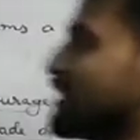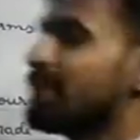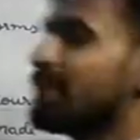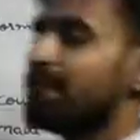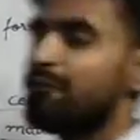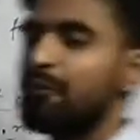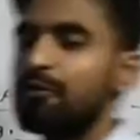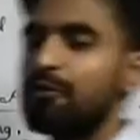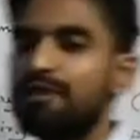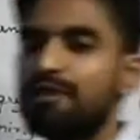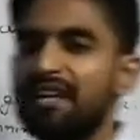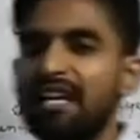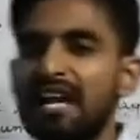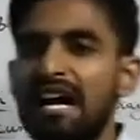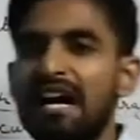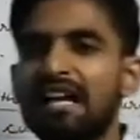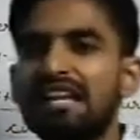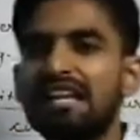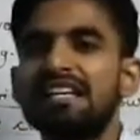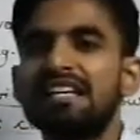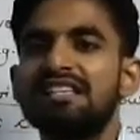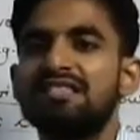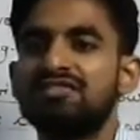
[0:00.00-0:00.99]
If we
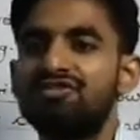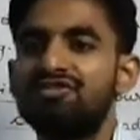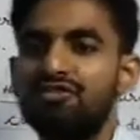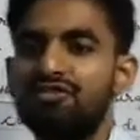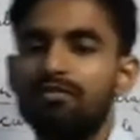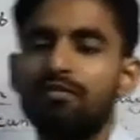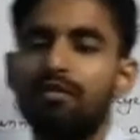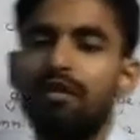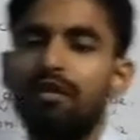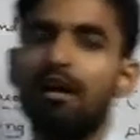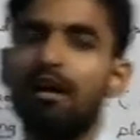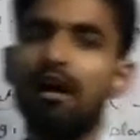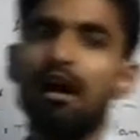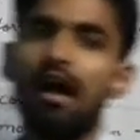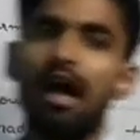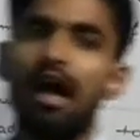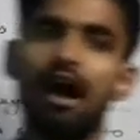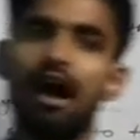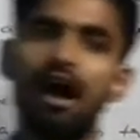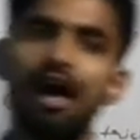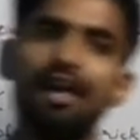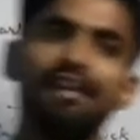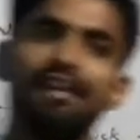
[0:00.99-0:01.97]
arrange
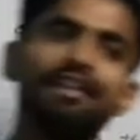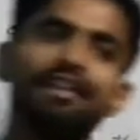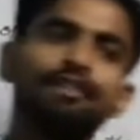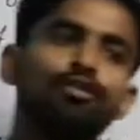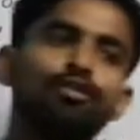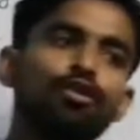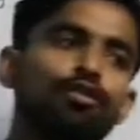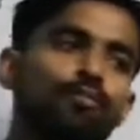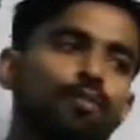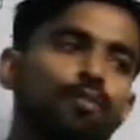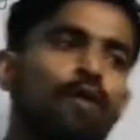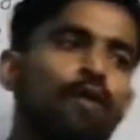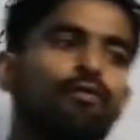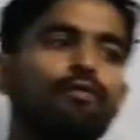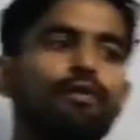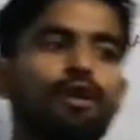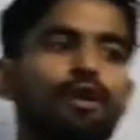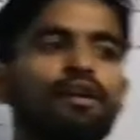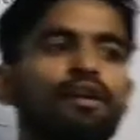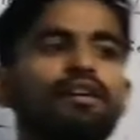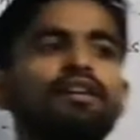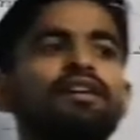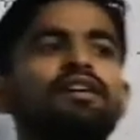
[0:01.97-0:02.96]
any group of
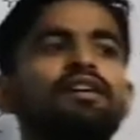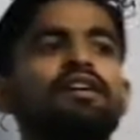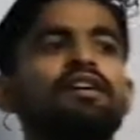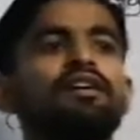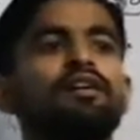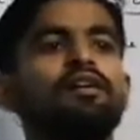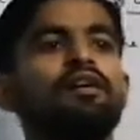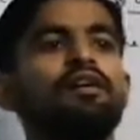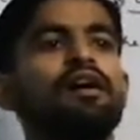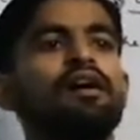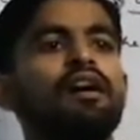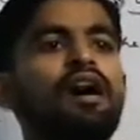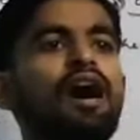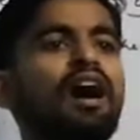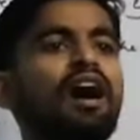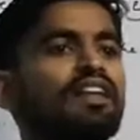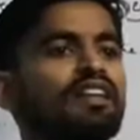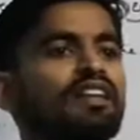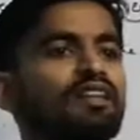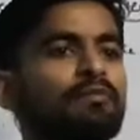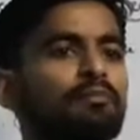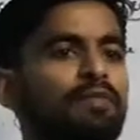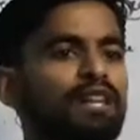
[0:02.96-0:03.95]
words
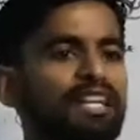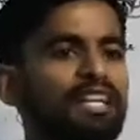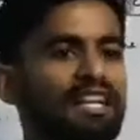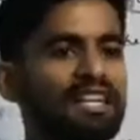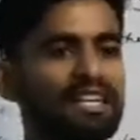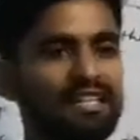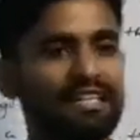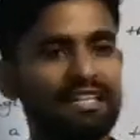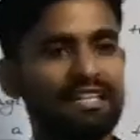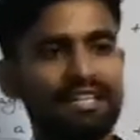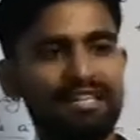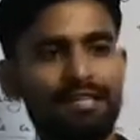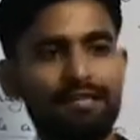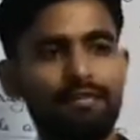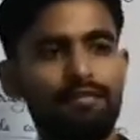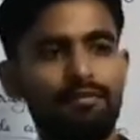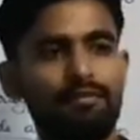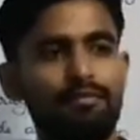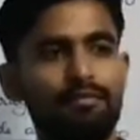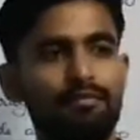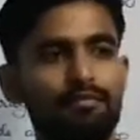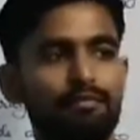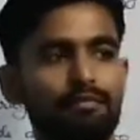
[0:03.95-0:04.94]

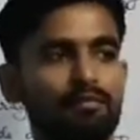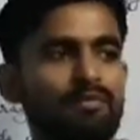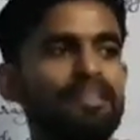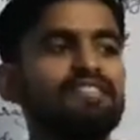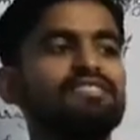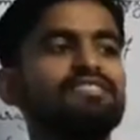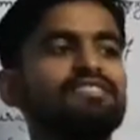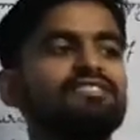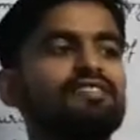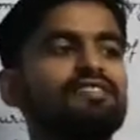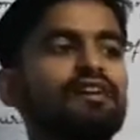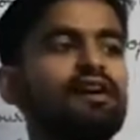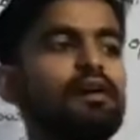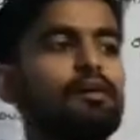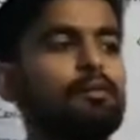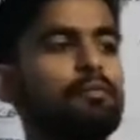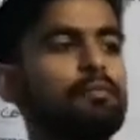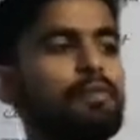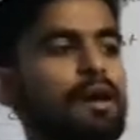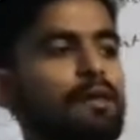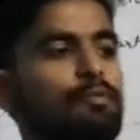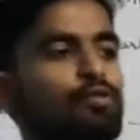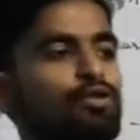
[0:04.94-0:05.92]
unwillingly, means
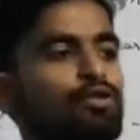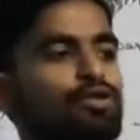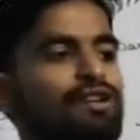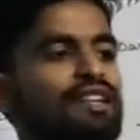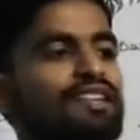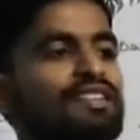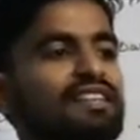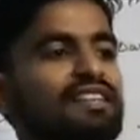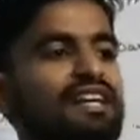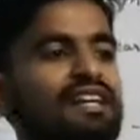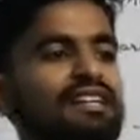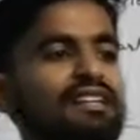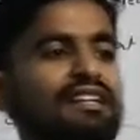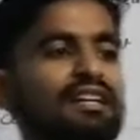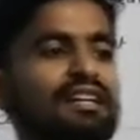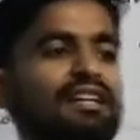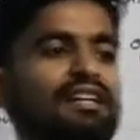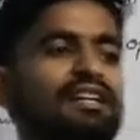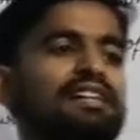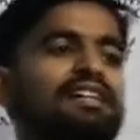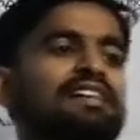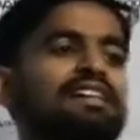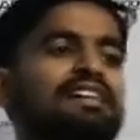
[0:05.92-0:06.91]
by putting that
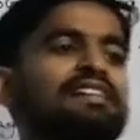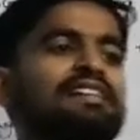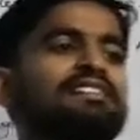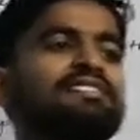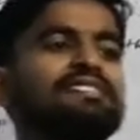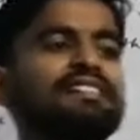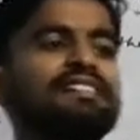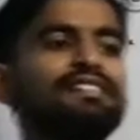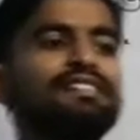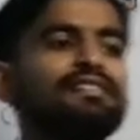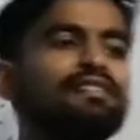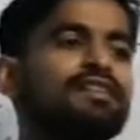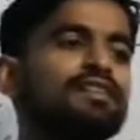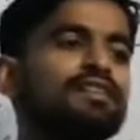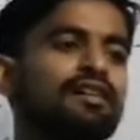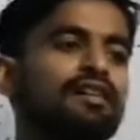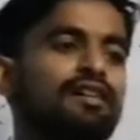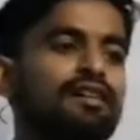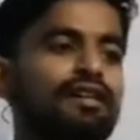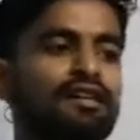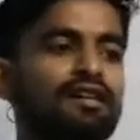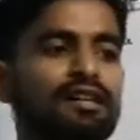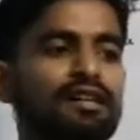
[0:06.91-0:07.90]
is
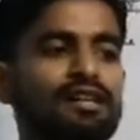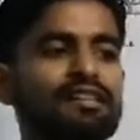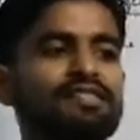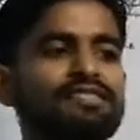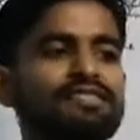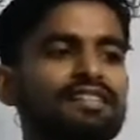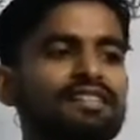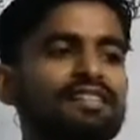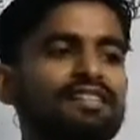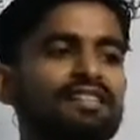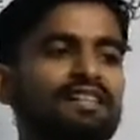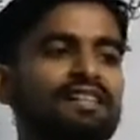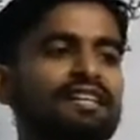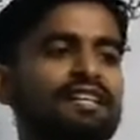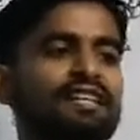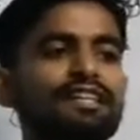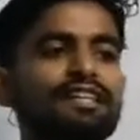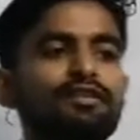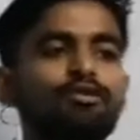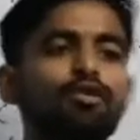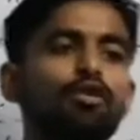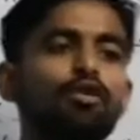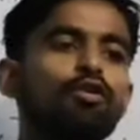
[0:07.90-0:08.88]
it
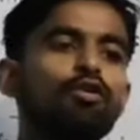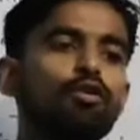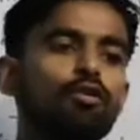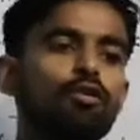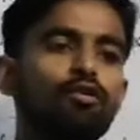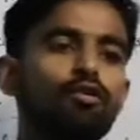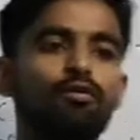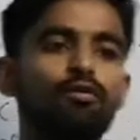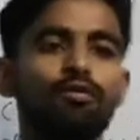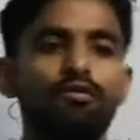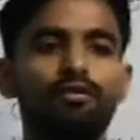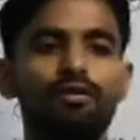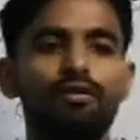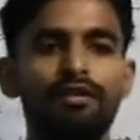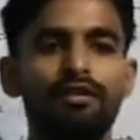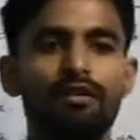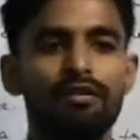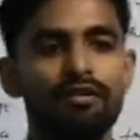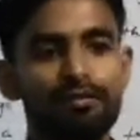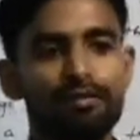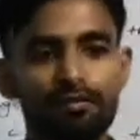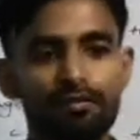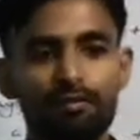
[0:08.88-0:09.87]
he go,
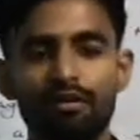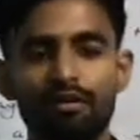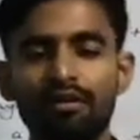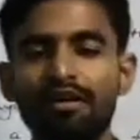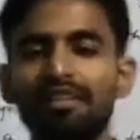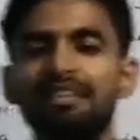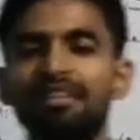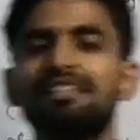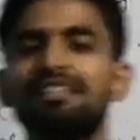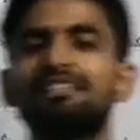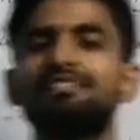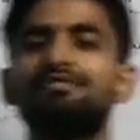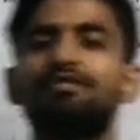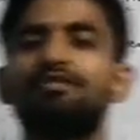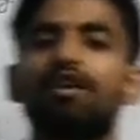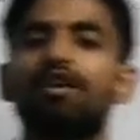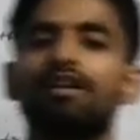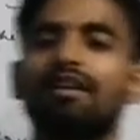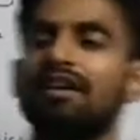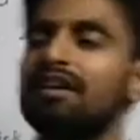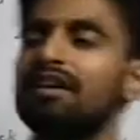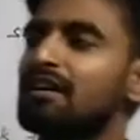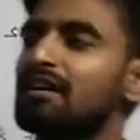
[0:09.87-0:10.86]
so it is
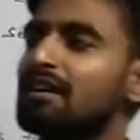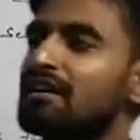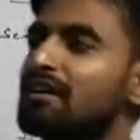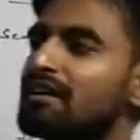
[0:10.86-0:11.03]
not